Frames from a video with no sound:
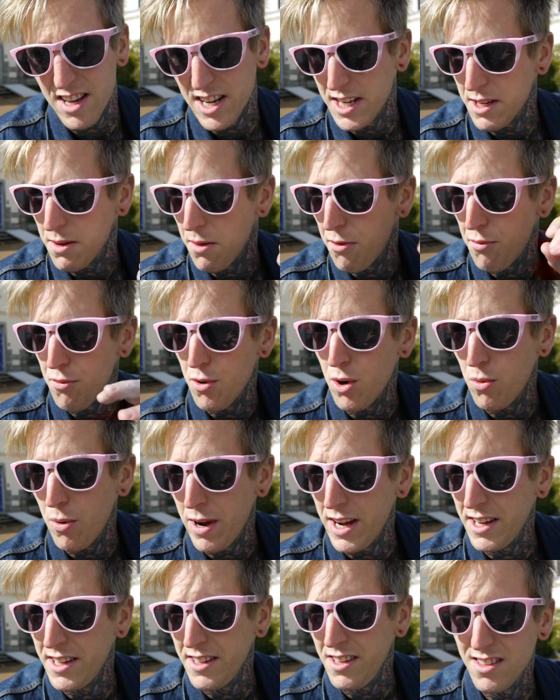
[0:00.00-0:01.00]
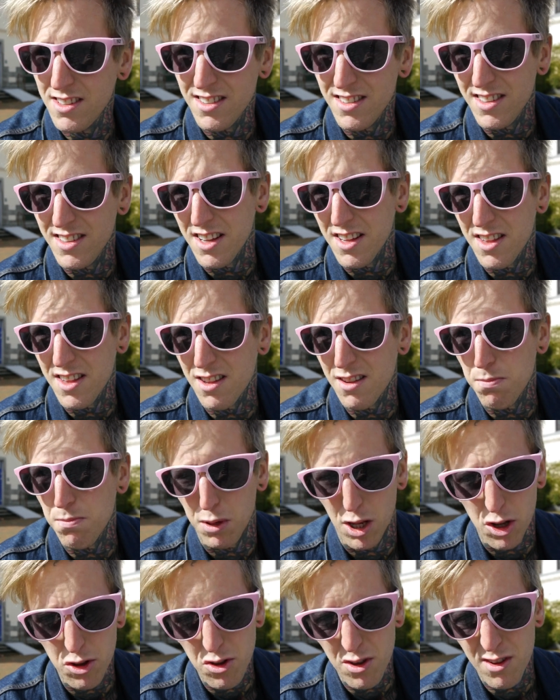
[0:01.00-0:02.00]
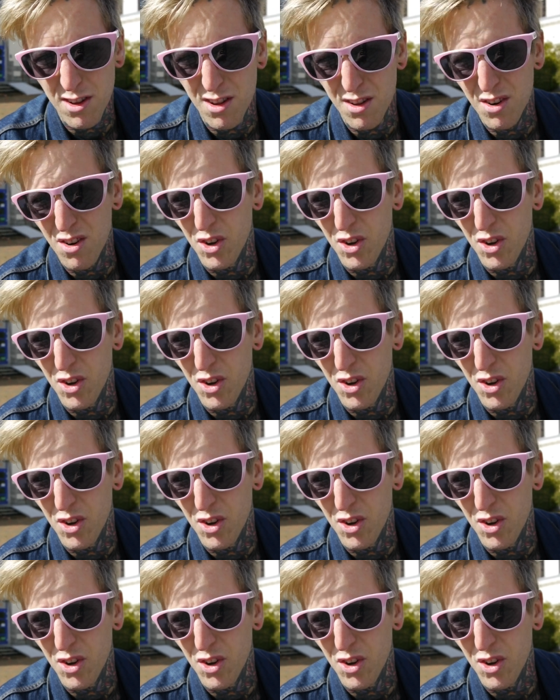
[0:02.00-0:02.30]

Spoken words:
they threw away this blunt